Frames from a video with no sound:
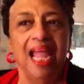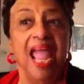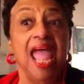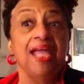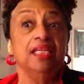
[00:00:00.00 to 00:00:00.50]

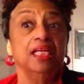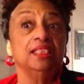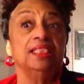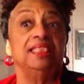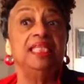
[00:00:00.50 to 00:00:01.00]
and
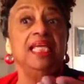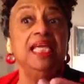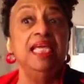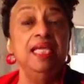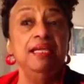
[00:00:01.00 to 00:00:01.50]

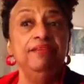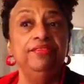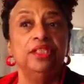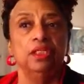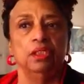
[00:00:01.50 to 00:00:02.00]

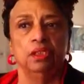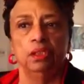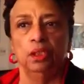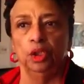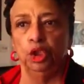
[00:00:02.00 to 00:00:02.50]
conceived
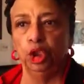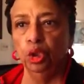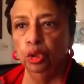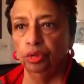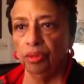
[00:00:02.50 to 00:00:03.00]

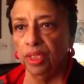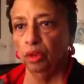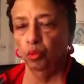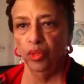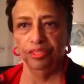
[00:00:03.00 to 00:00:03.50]
children
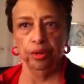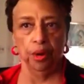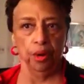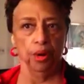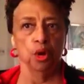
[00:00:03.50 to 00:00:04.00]
with
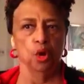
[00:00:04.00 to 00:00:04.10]
her